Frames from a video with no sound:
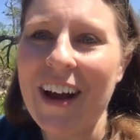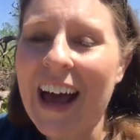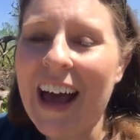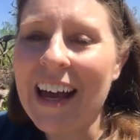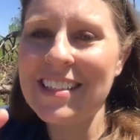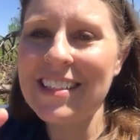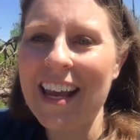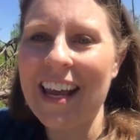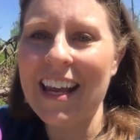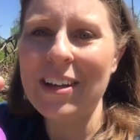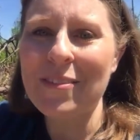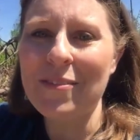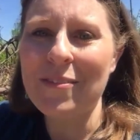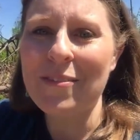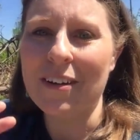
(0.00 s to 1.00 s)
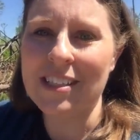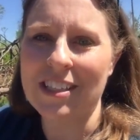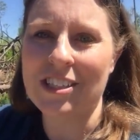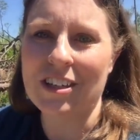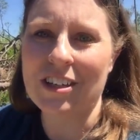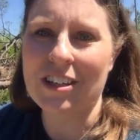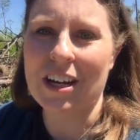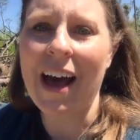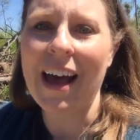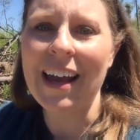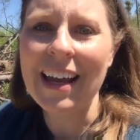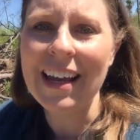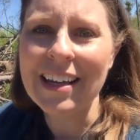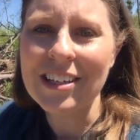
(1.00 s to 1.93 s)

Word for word: Hi, Shane, welcome to the stream. Hi,